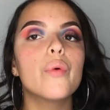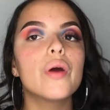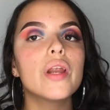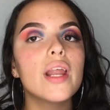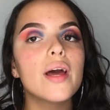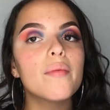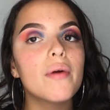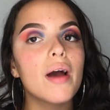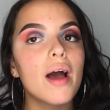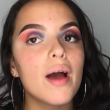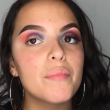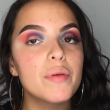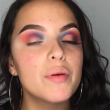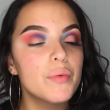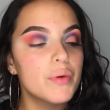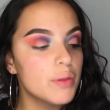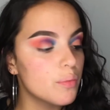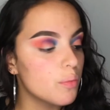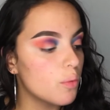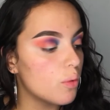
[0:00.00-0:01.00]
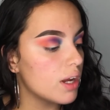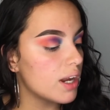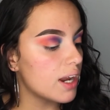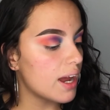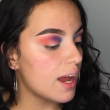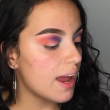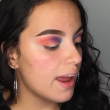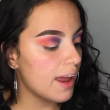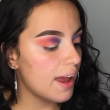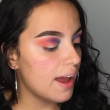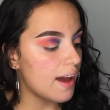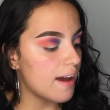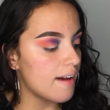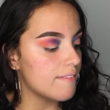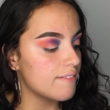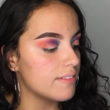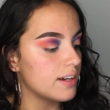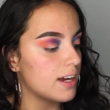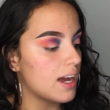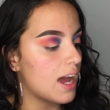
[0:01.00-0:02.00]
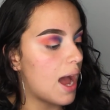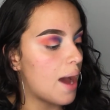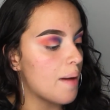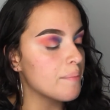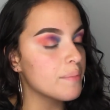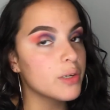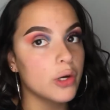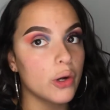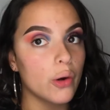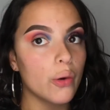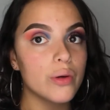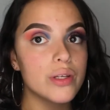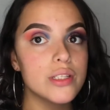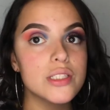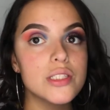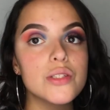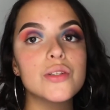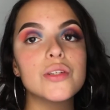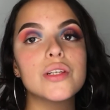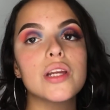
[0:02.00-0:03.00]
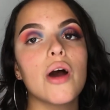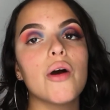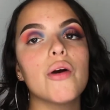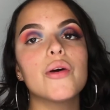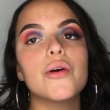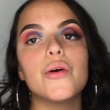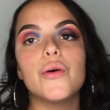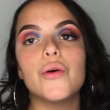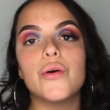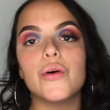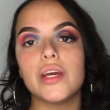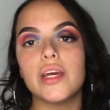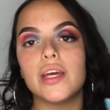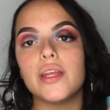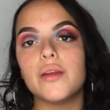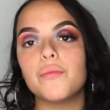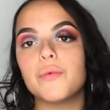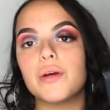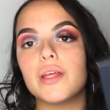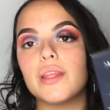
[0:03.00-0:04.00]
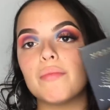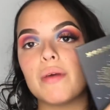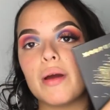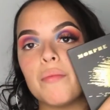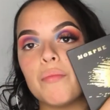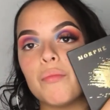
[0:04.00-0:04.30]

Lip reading: When I'm happy with what I have, I'm going to now go in with my